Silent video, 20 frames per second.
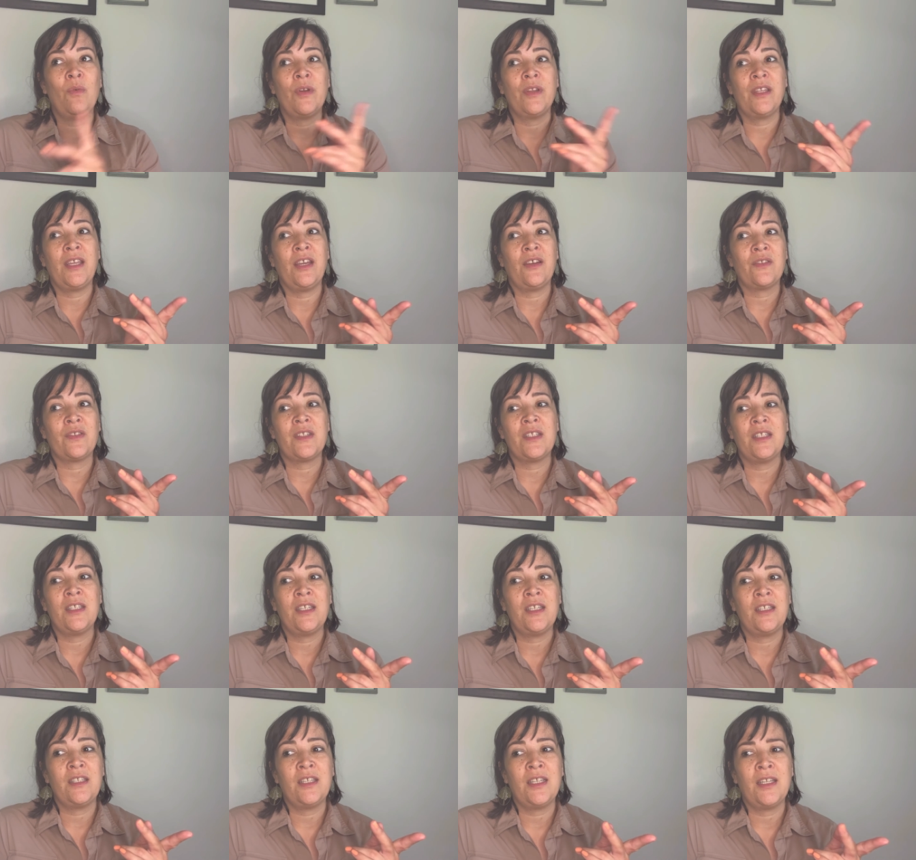want
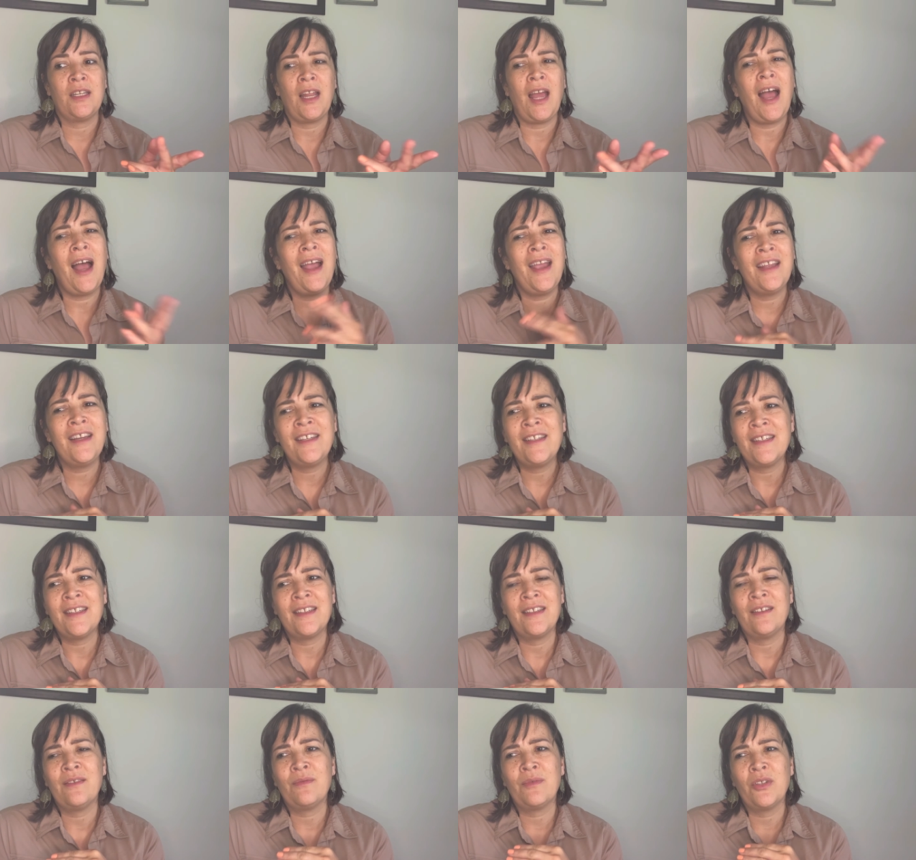counseling, and I
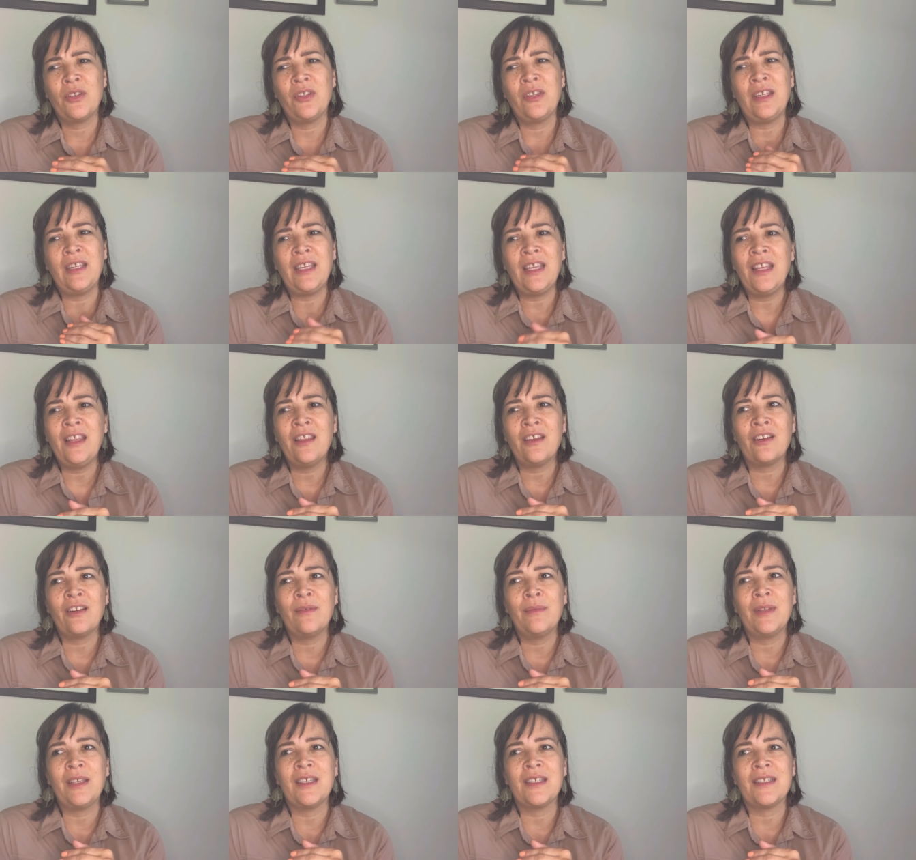didn't really either
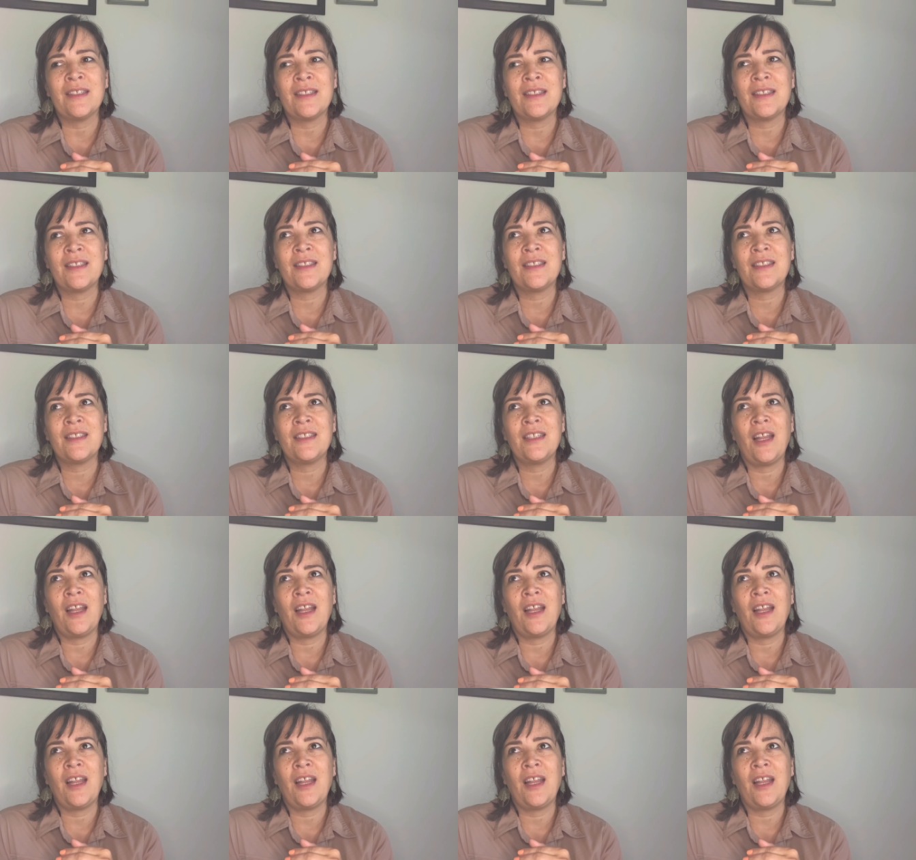because